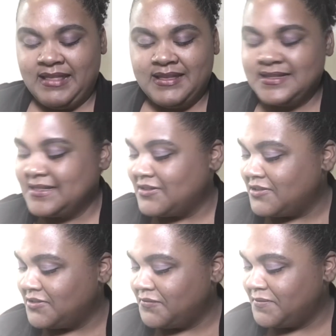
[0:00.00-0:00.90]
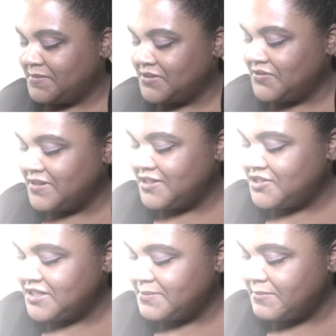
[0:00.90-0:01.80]
This is also from So
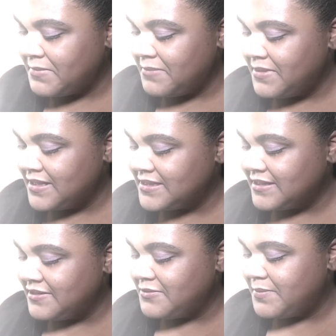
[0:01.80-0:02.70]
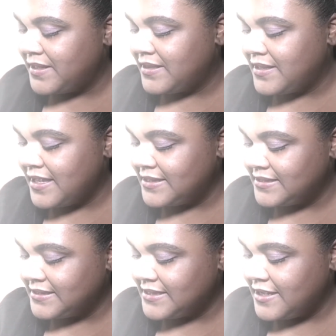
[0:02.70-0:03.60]
Delicious, but maybe it's a little bit less